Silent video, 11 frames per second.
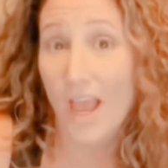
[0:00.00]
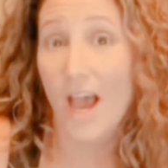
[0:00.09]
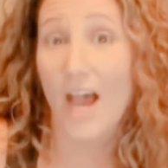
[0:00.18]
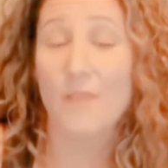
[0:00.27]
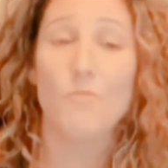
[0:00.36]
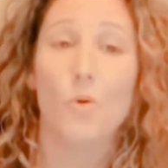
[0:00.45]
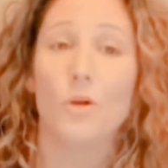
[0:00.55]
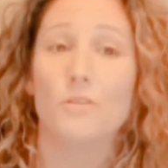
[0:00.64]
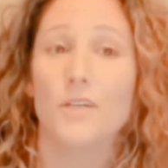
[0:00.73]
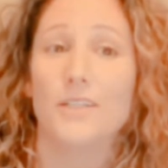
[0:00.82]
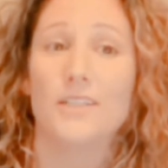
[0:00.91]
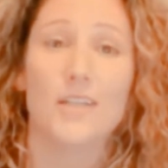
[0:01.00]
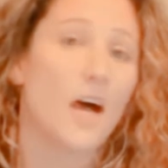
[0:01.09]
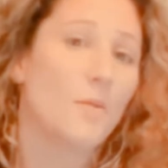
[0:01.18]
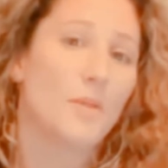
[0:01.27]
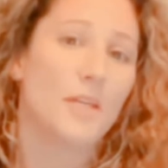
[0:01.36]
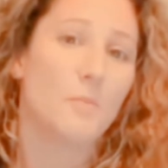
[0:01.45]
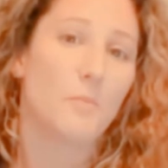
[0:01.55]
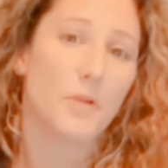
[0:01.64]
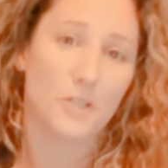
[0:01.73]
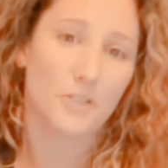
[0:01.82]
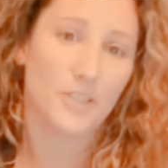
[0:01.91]
I'm more of a dominant
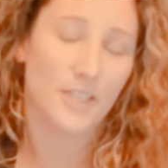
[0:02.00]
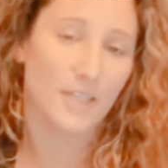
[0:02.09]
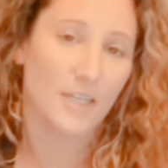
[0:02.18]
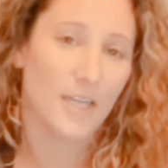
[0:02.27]
person,